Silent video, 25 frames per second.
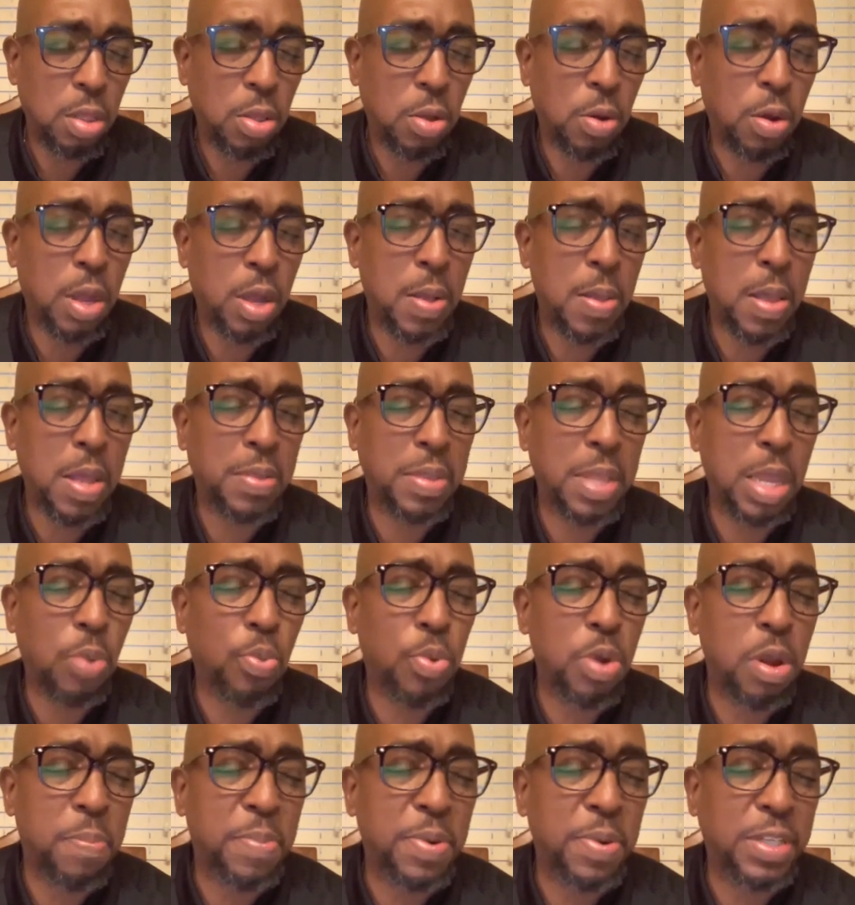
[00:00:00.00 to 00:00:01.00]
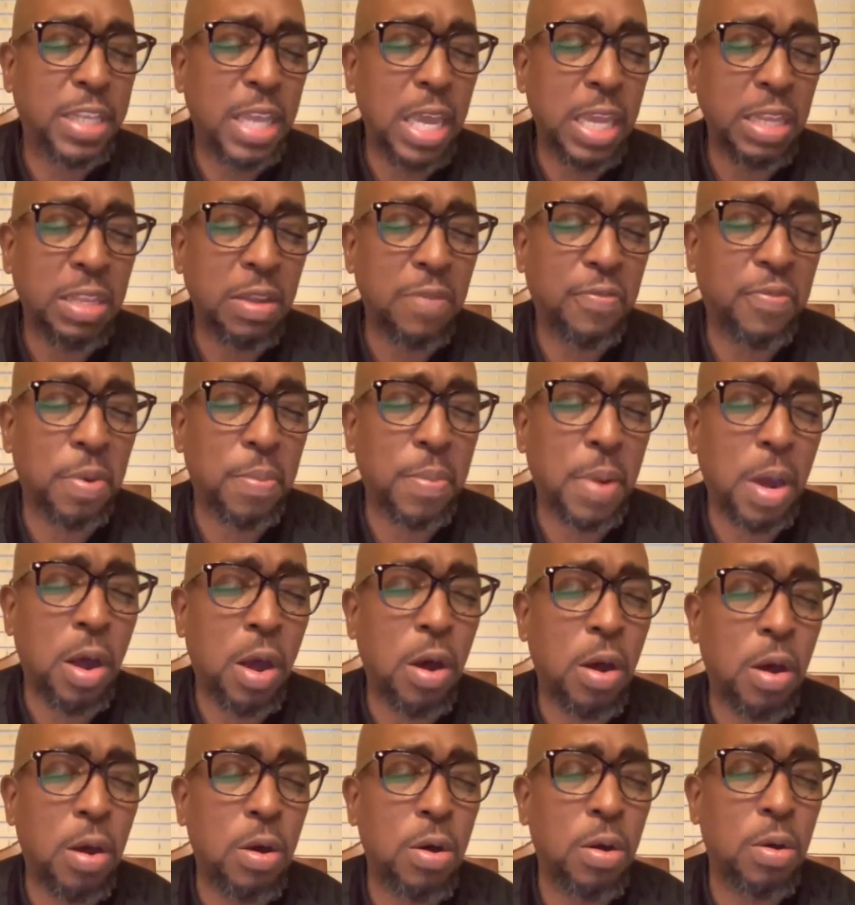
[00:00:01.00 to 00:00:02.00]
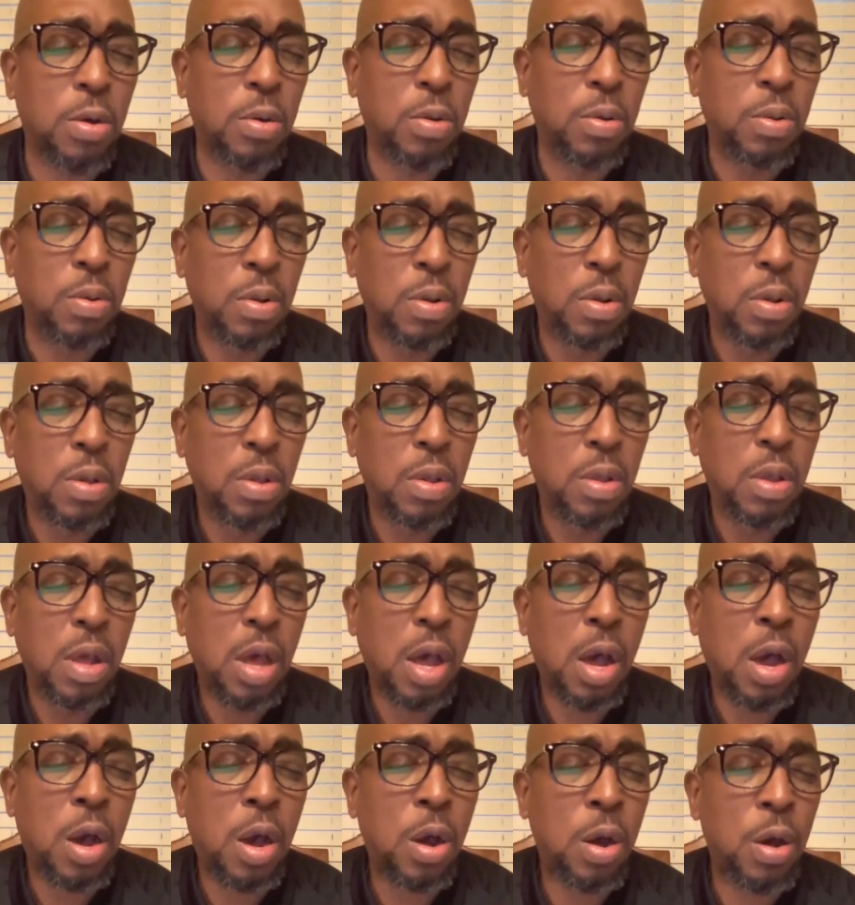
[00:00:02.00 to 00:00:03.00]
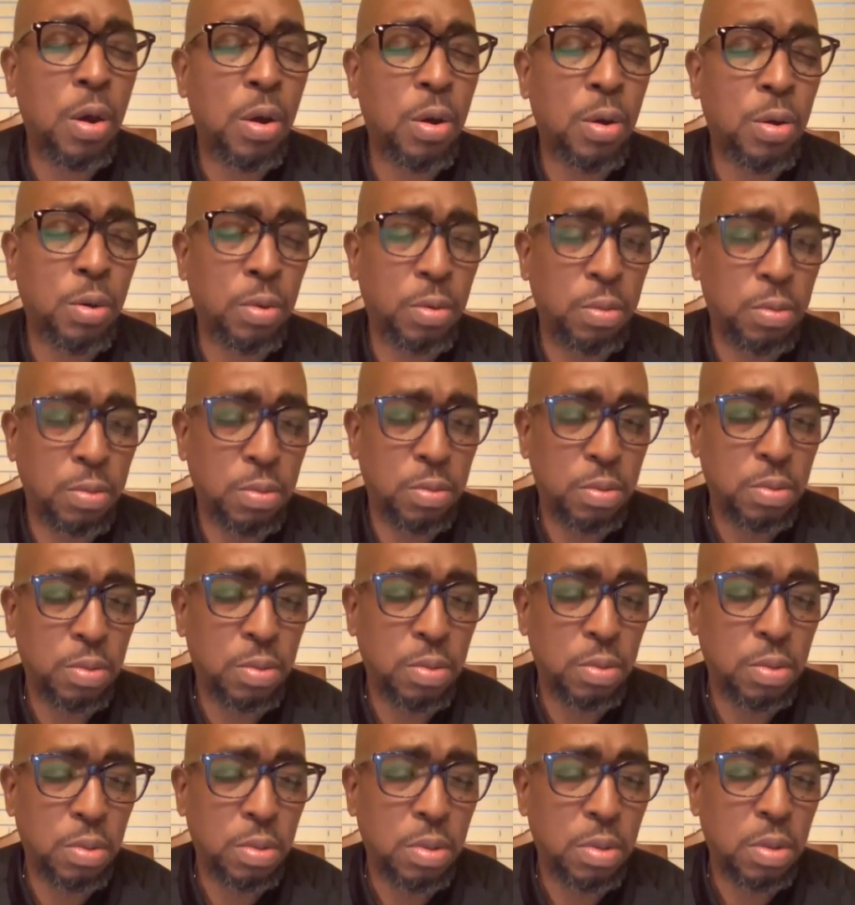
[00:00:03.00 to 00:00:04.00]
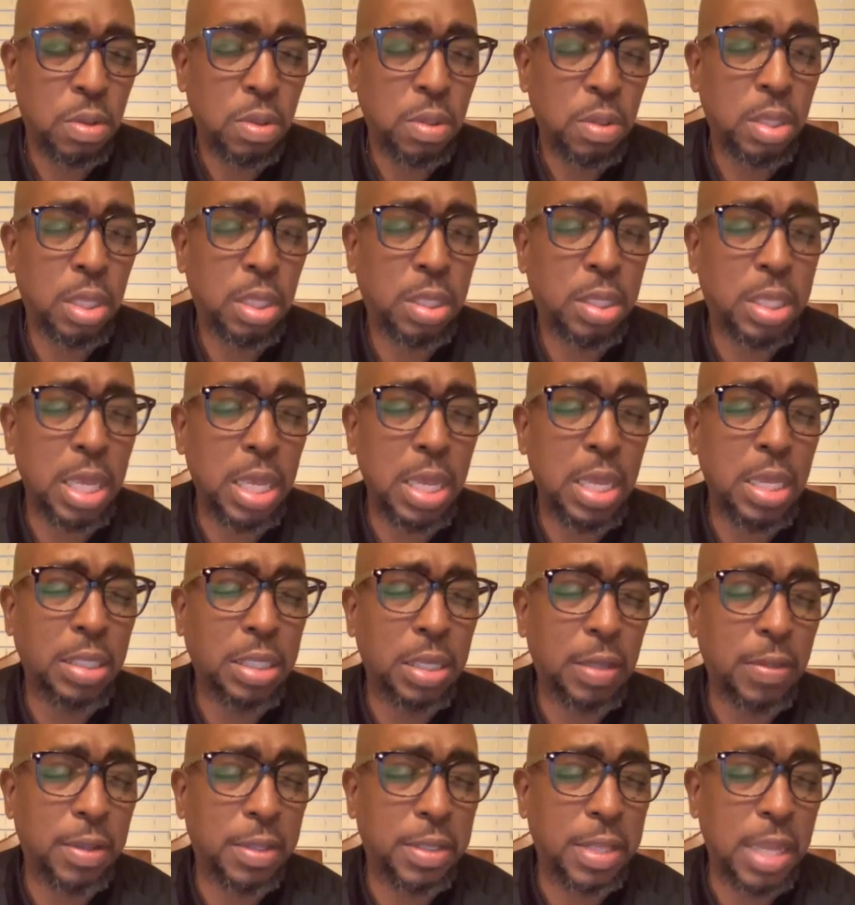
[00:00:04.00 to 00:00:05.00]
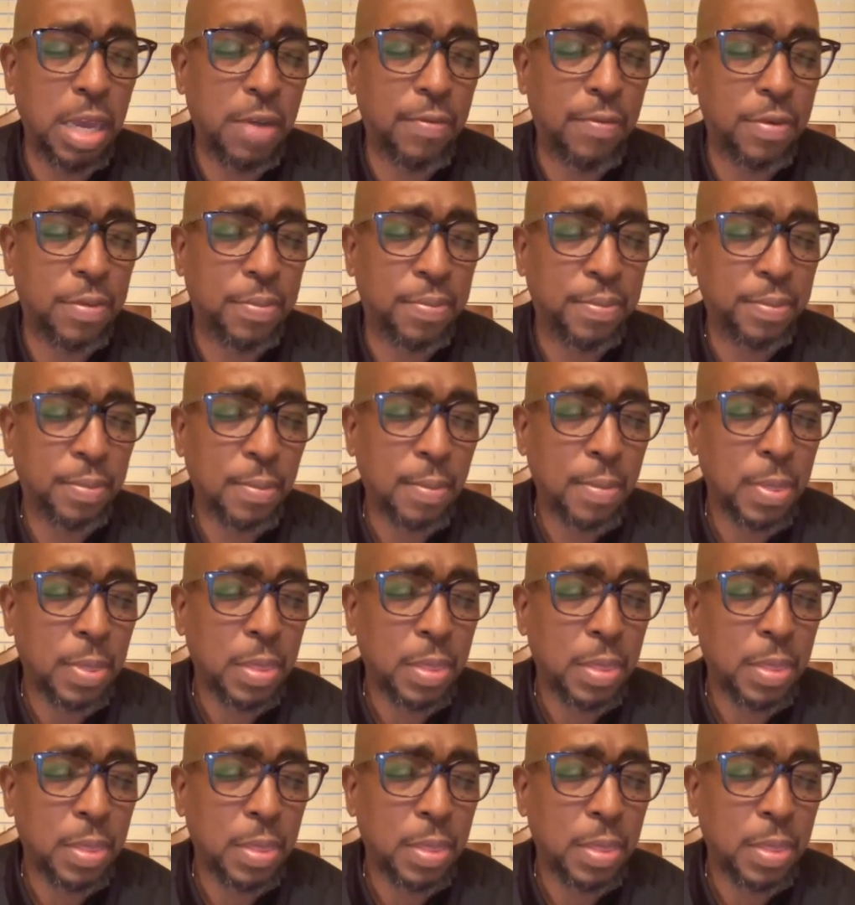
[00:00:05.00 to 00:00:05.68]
Lord, and that we're protected from all all the things of the devil.